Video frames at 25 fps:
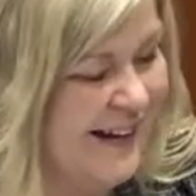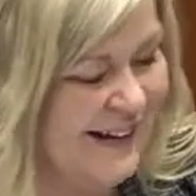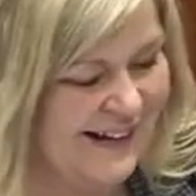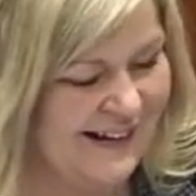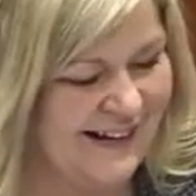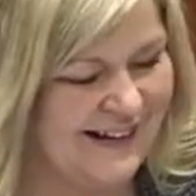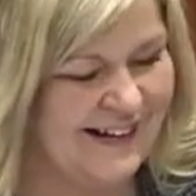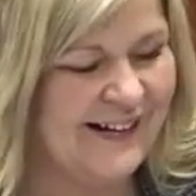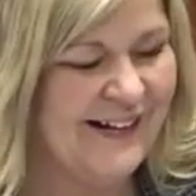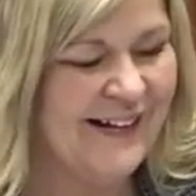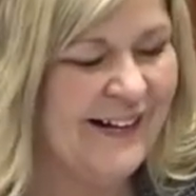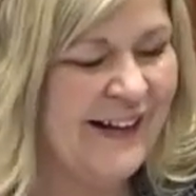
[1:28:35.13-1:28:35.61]

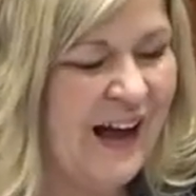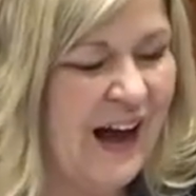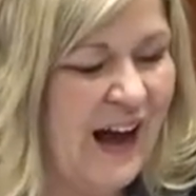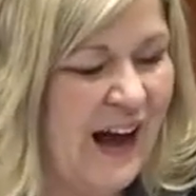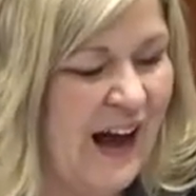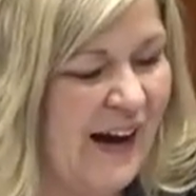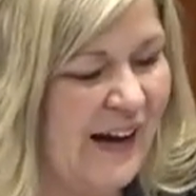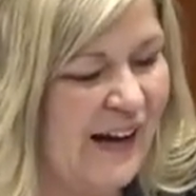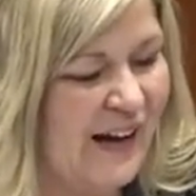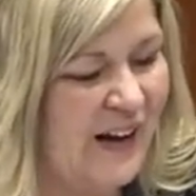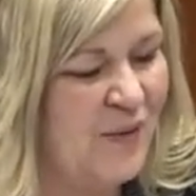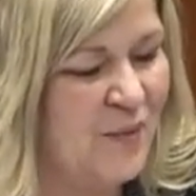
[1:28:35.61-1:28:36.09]

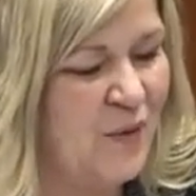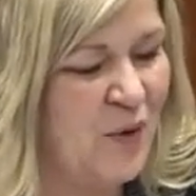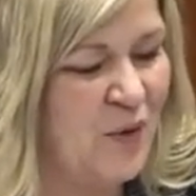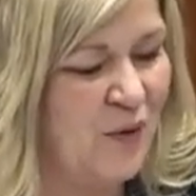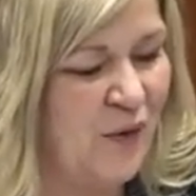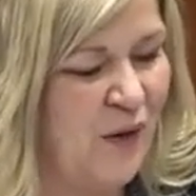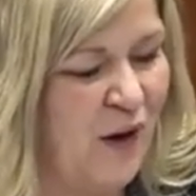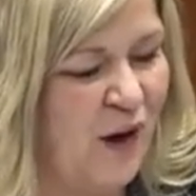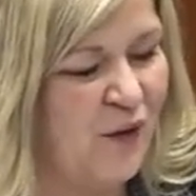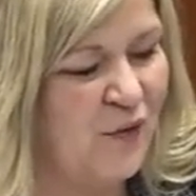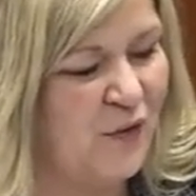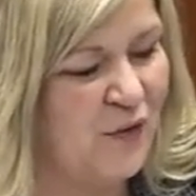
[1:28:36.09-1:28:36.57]
yeah. I'm gonna
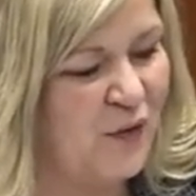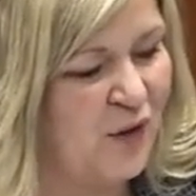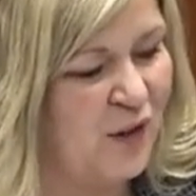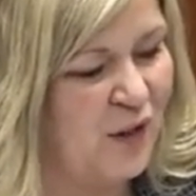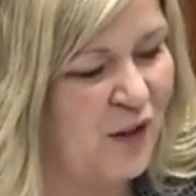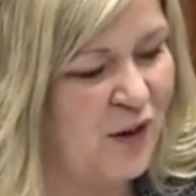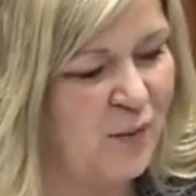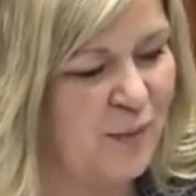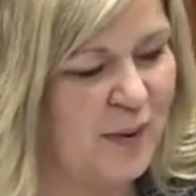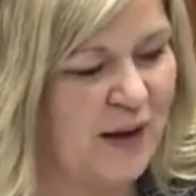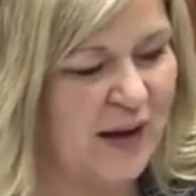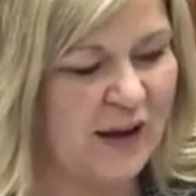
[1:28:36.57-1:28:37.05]
move on for
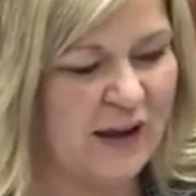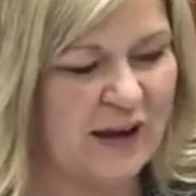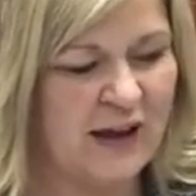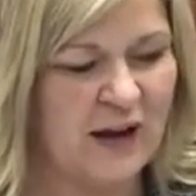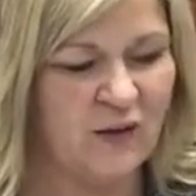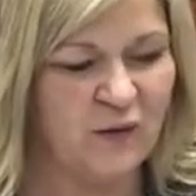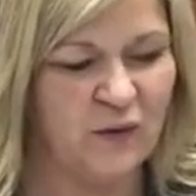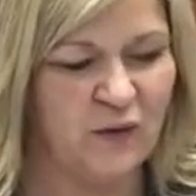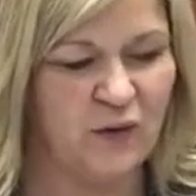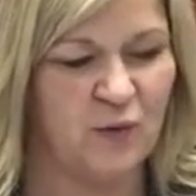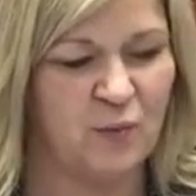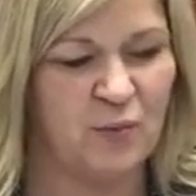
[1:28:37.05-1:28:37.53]
a little bit.
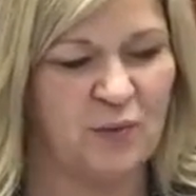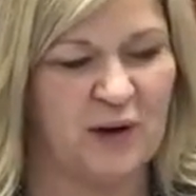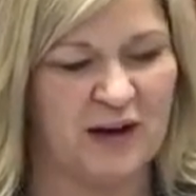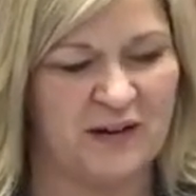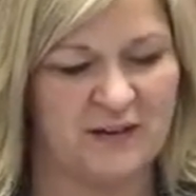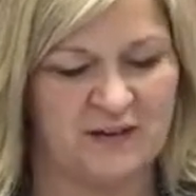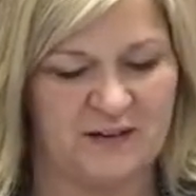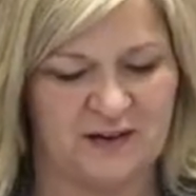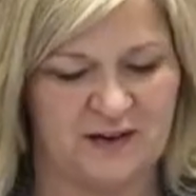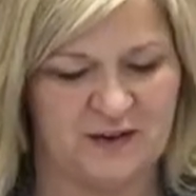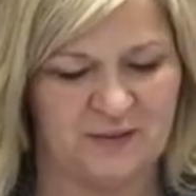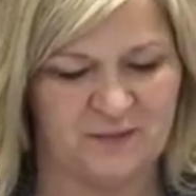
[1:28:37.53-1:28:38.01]
Councillor
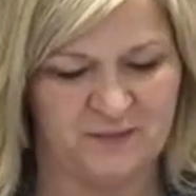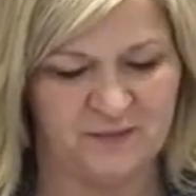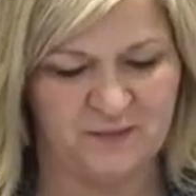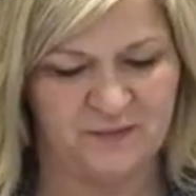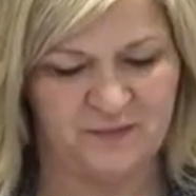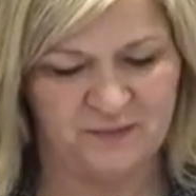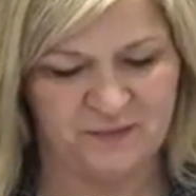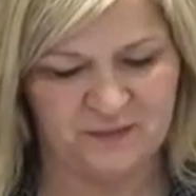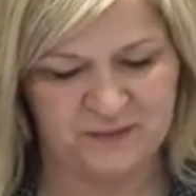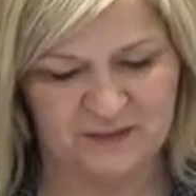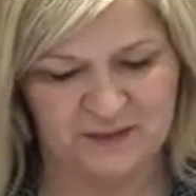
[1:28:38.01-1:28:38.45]
Bressy.